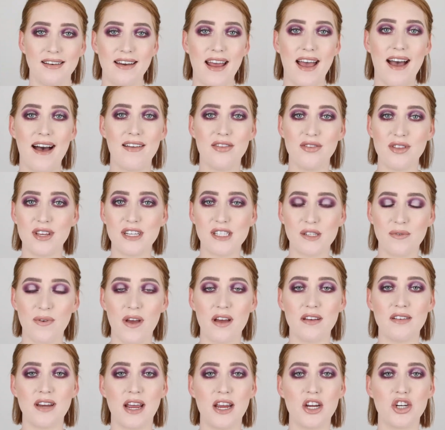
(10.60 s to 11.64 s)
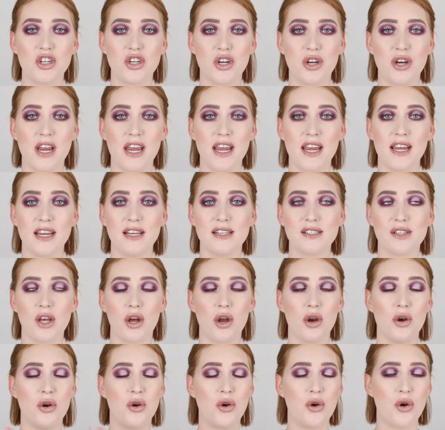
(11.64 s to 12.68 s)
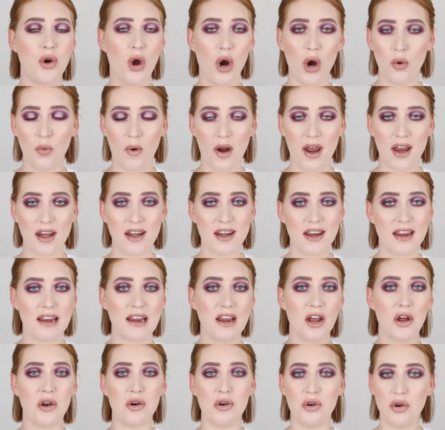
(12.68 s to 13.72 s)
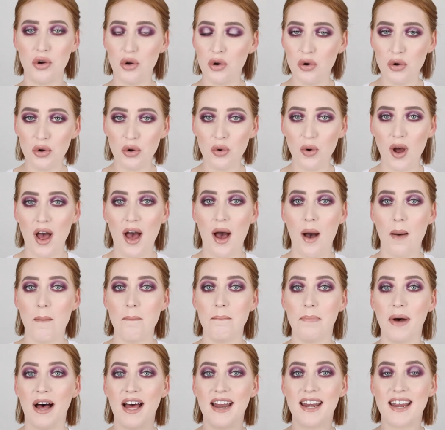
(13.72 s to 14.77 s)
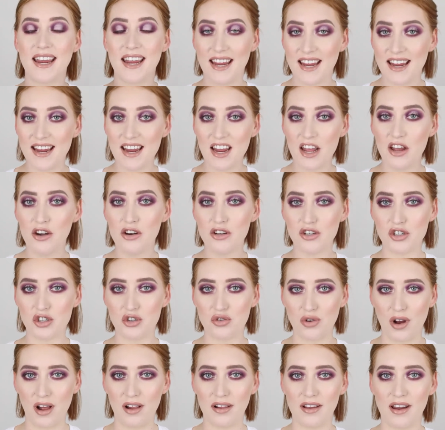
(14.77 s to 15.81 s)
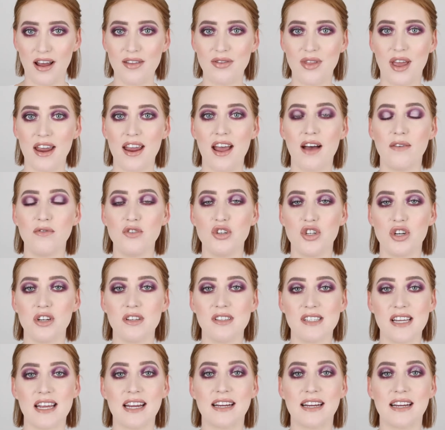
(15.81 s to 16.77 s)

Now this foundation is nowhere near new, but here in Australia they have just